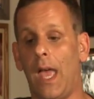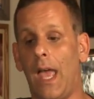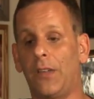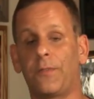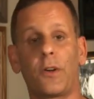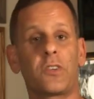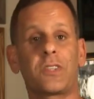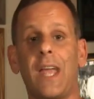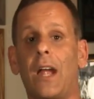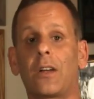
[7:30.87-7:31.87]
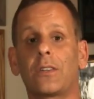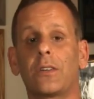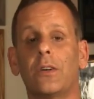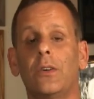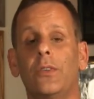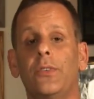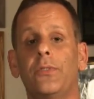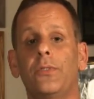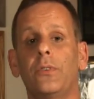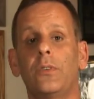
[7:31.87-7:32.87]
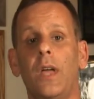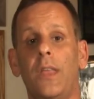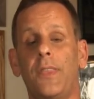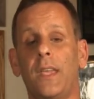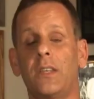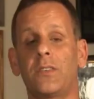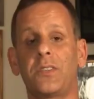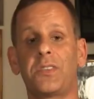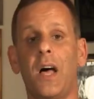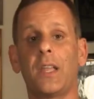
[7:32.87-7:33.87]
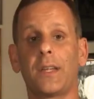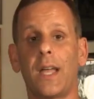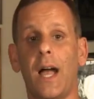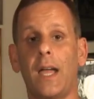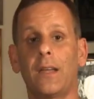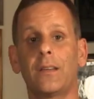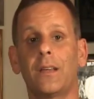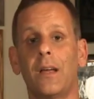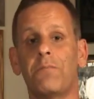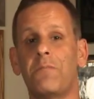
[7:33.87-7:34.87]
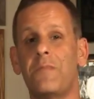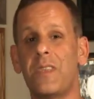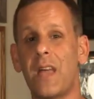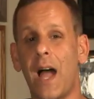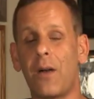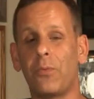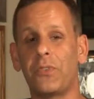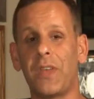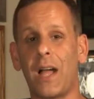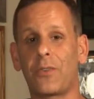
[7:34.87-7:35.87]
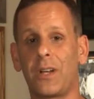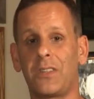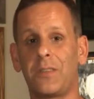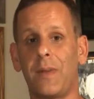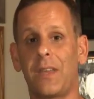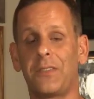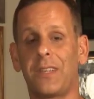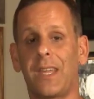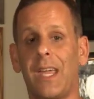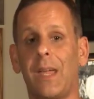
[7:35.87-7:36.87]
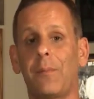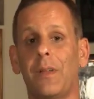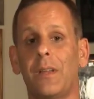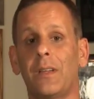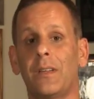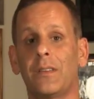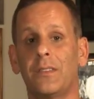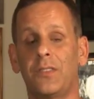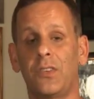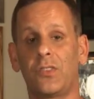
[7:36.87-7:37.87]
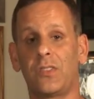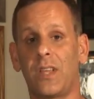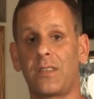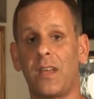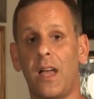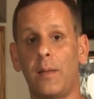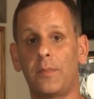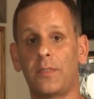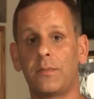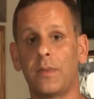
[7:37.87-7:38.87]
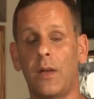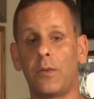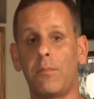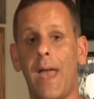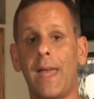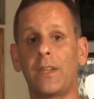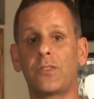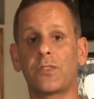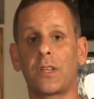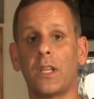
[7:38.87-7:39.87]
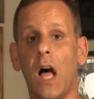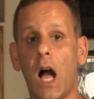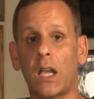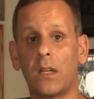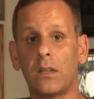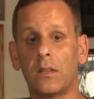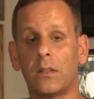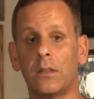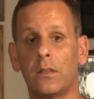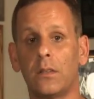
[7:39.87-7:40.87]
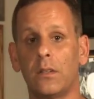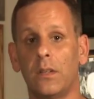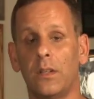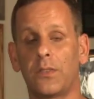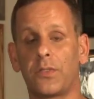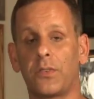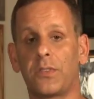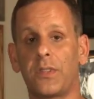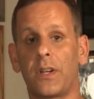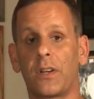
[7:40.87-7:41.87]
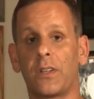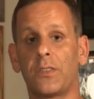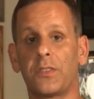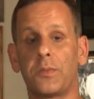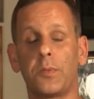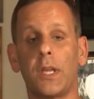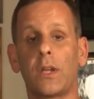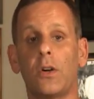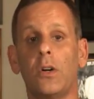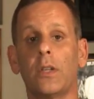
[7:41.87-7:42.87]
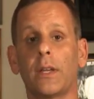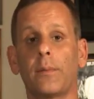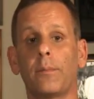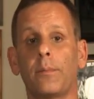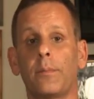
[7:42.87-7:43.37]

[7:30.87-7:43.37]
as far as character goes, I think he's a solid guy. Was not crazy about his in-game decisions at times, how he managed the clock in certain scenarios, his play calling.